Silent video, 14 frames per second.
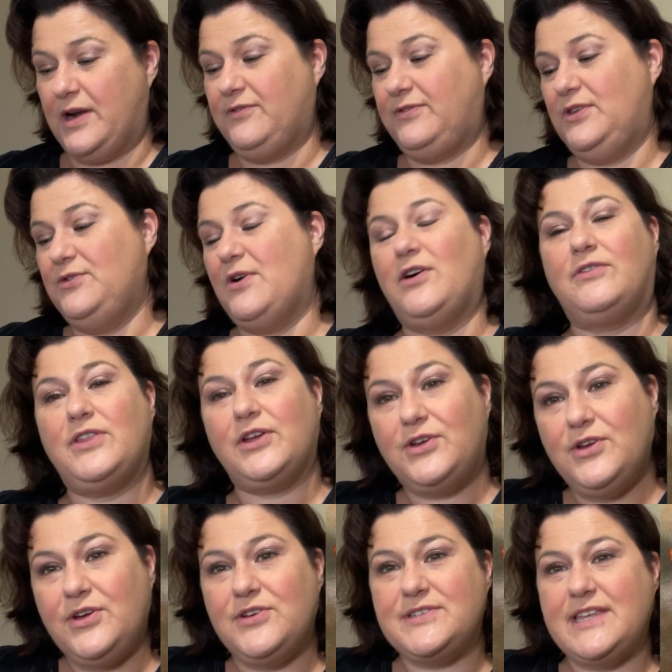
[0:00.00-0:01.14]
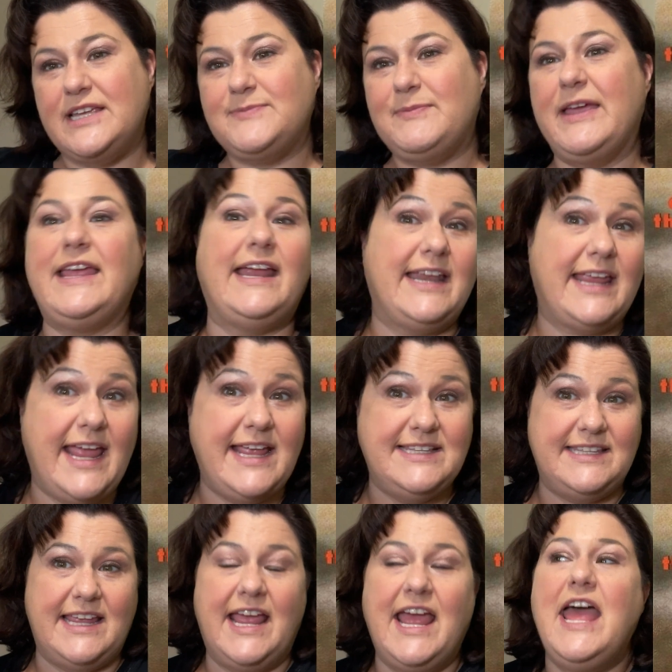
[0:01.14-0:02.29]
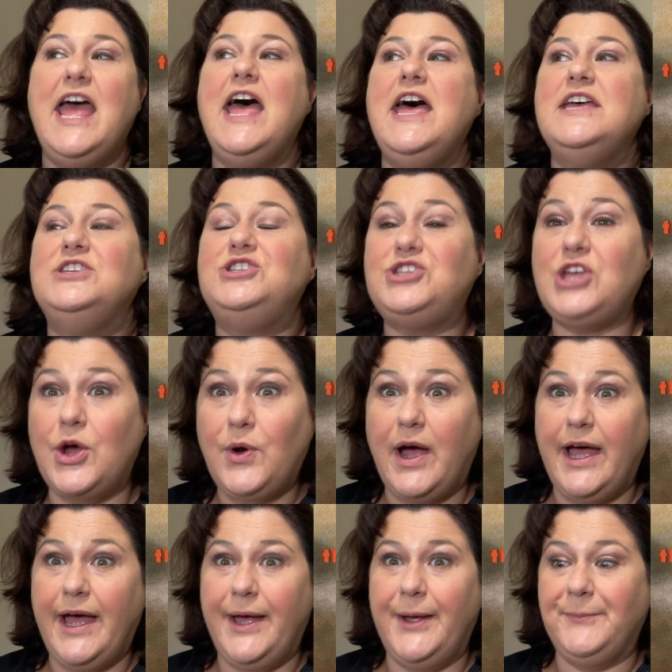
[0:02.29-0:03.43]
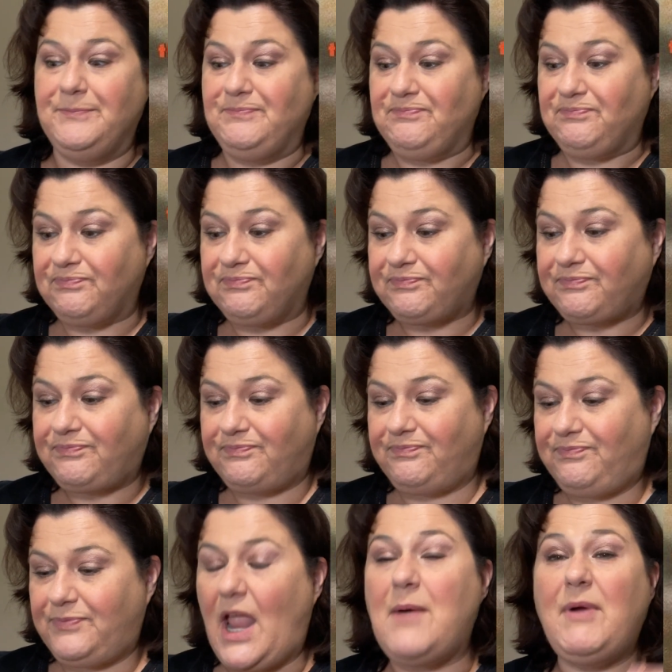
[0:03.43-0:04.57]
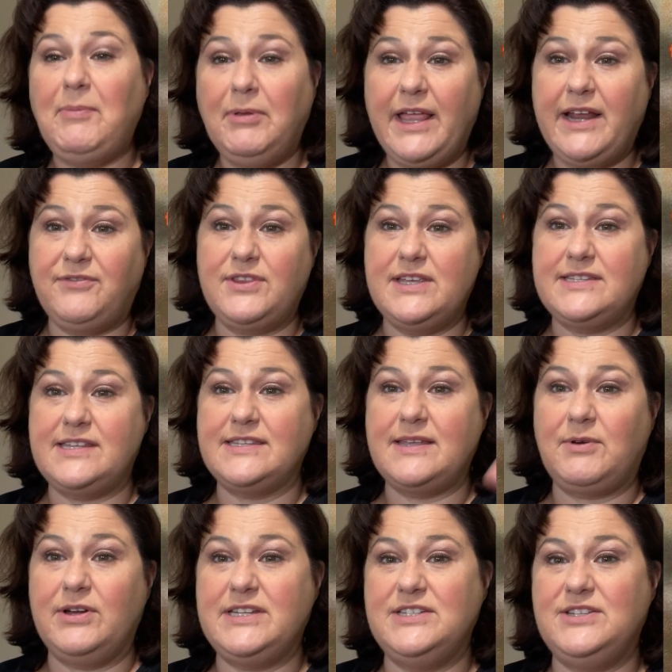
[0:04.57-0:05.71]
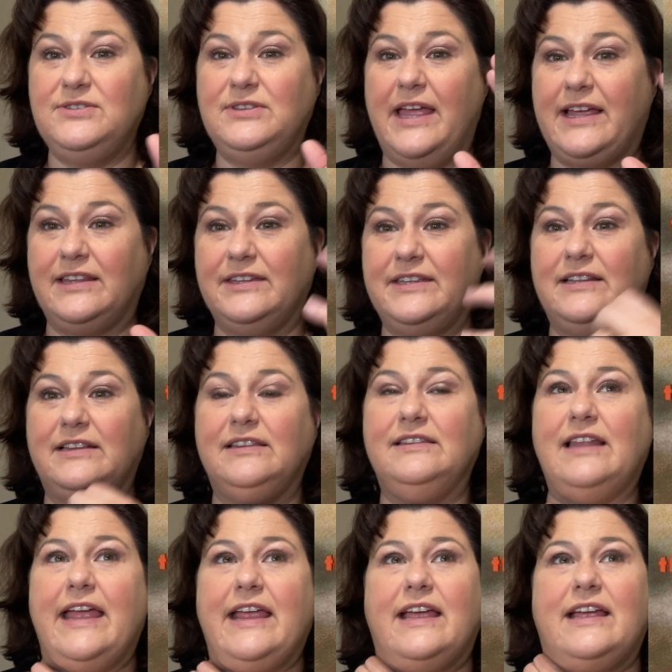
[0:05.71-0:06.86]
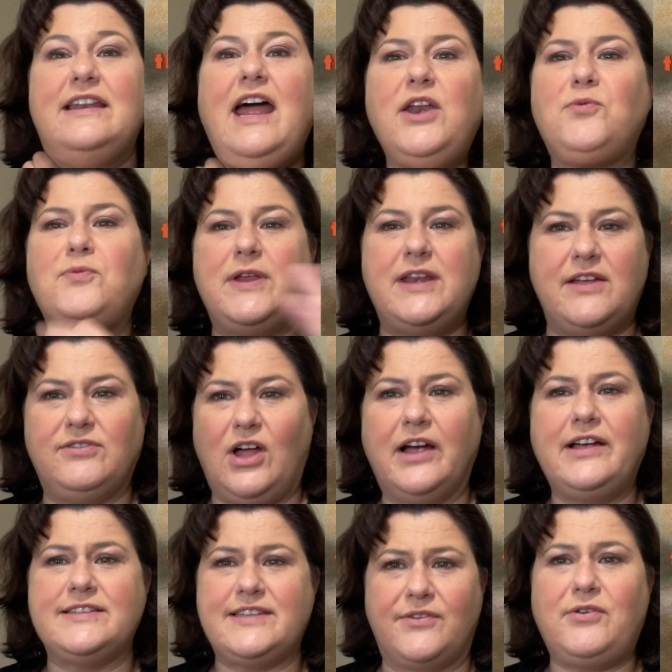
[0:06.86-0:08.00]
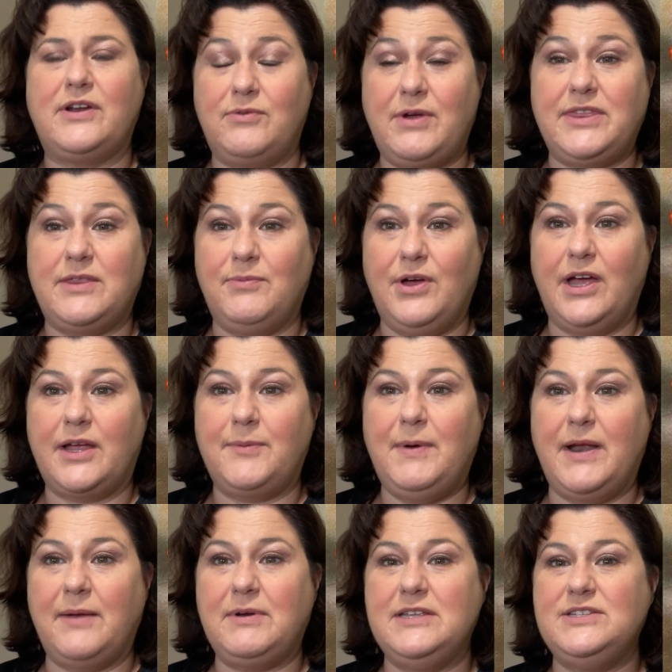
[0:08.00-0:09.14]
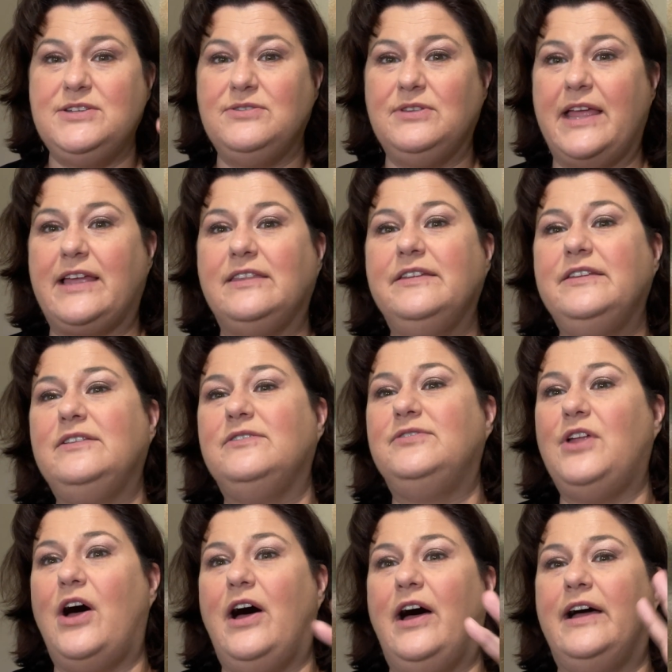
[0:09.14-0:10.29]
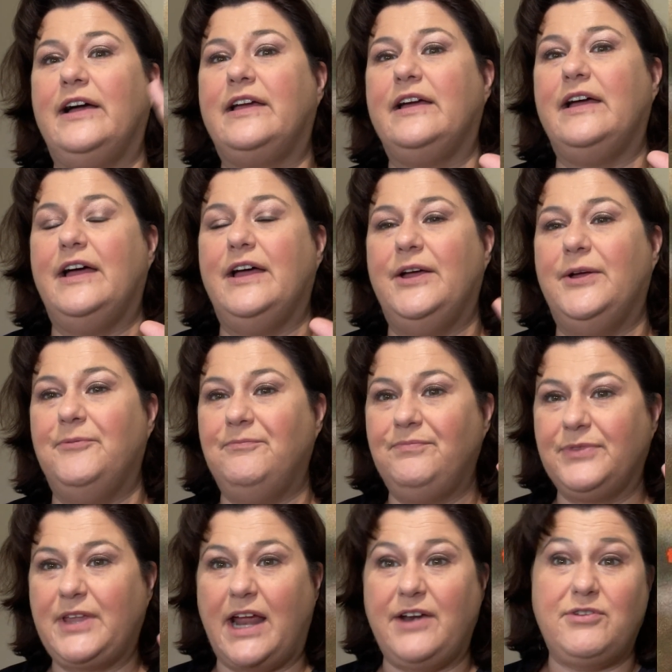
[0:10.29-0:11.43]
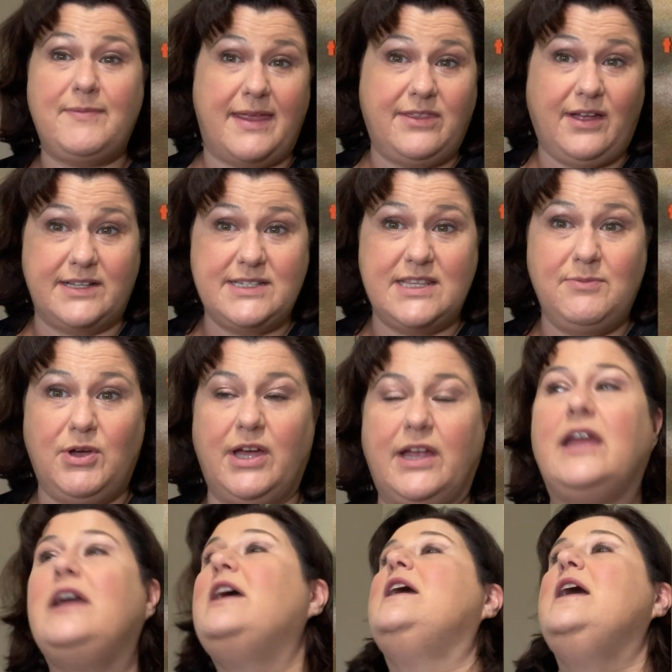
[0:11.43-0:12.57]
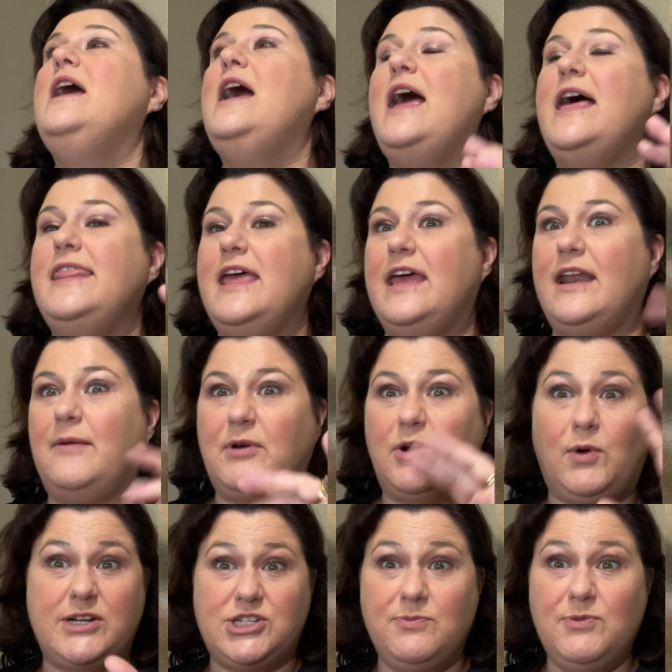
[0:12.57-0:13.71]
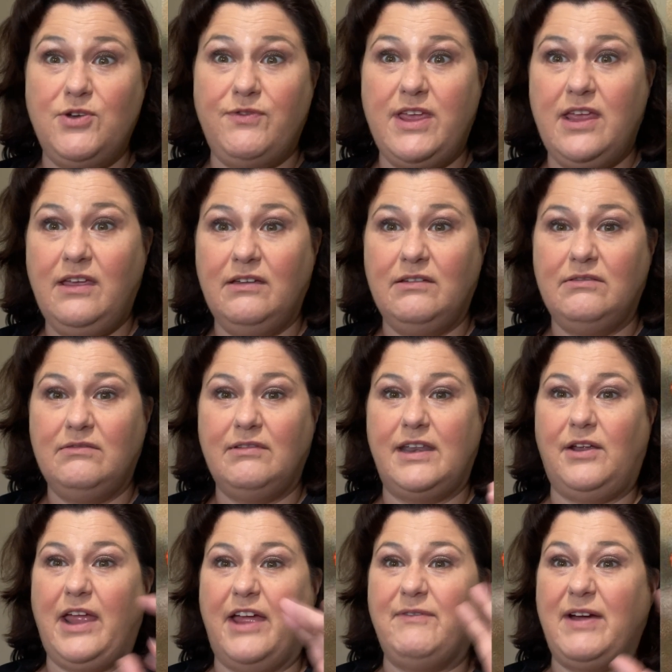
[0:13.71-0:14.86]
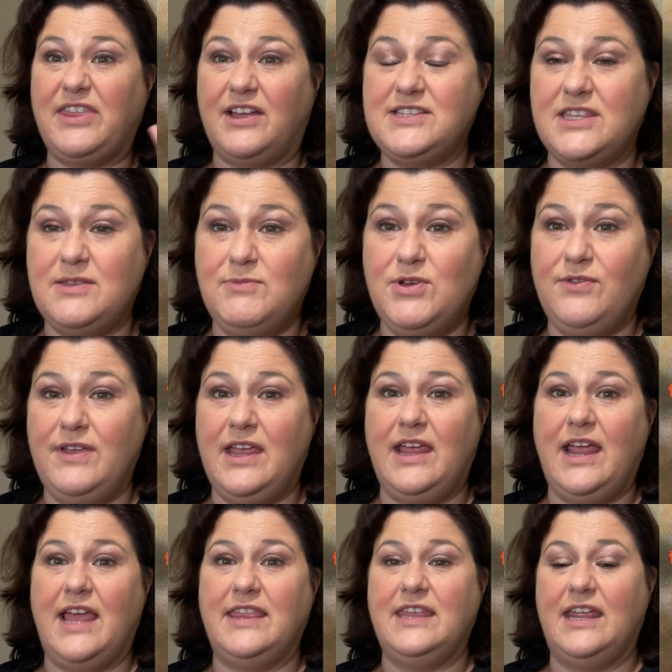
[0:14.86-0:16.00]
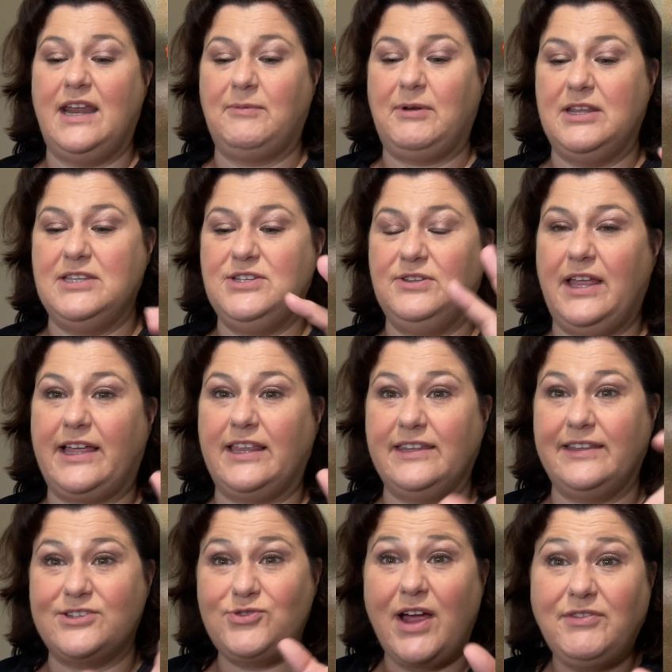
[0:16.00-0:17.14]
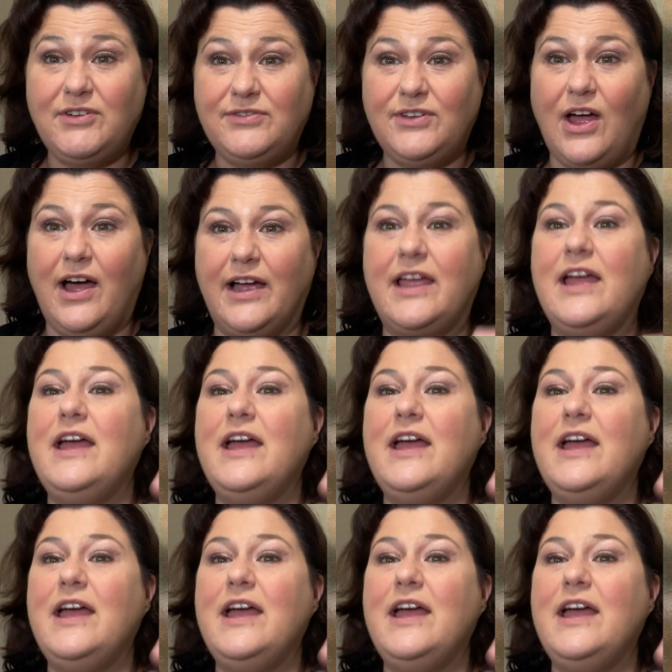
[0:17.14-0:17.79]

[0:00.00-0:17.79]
Flew Over the Cuckoo's Nest by Ken Kesey. So um, my plan for this is I'm going to do like a little, like not a reading vlog because I've already read the book, but I'm going to do like a little vlog um, kind of with my thoughts of the book. And then I'm going to watch the movie and I'll have my thoughts on the movie. And then I'm going to do like a little travel vlog